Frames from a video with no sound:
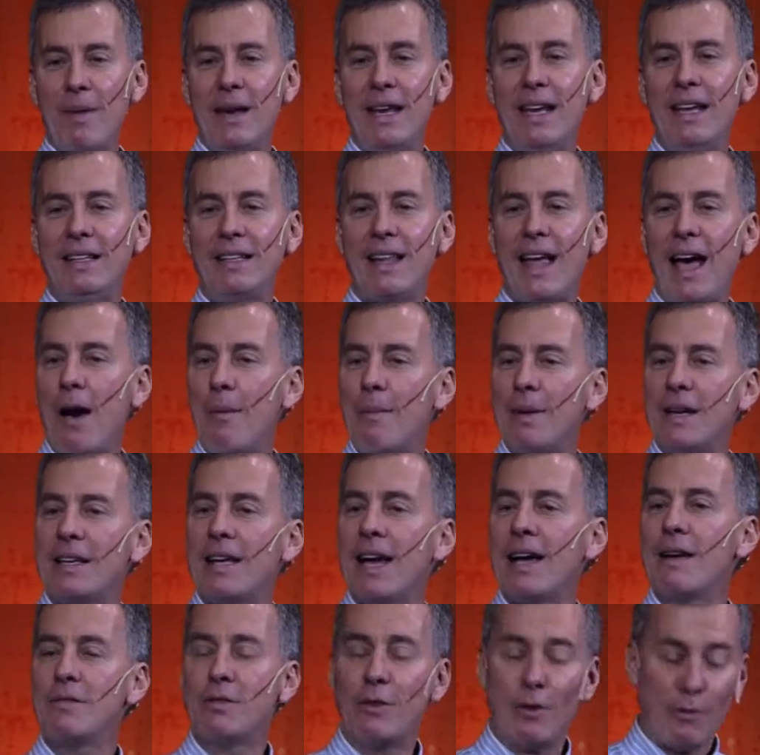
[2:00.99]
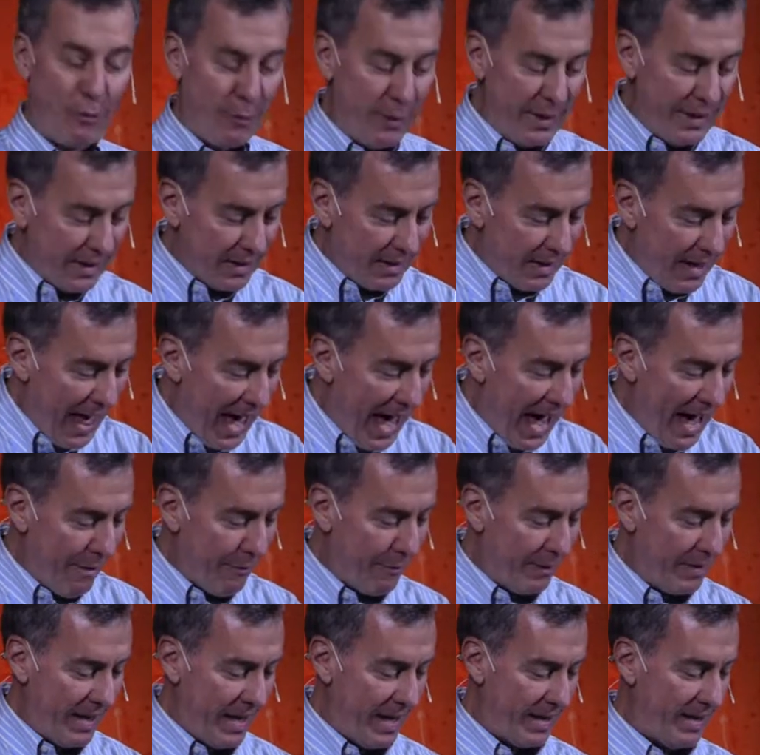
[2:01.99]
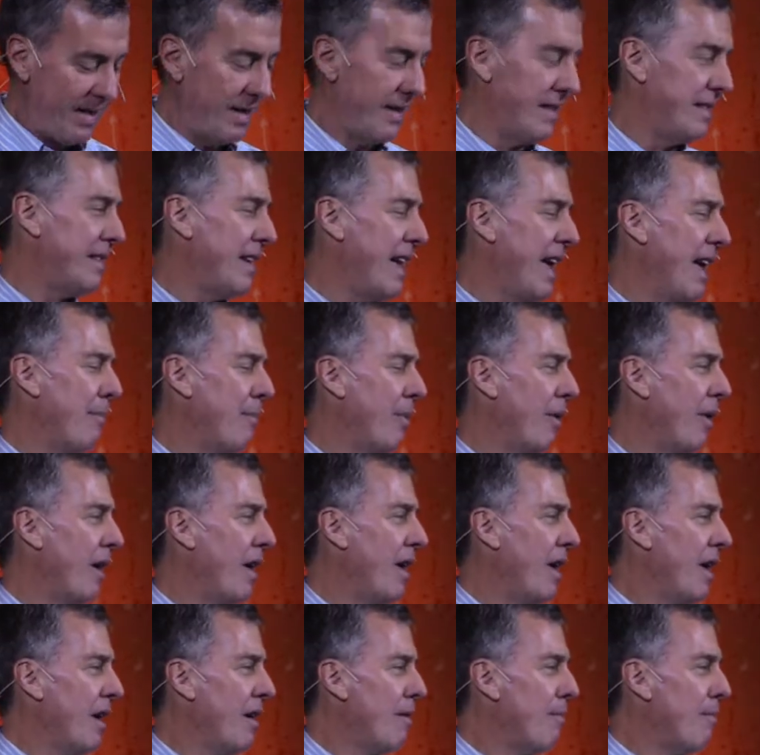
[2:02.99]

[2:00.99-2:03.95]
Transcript: many times have we laughed at this table?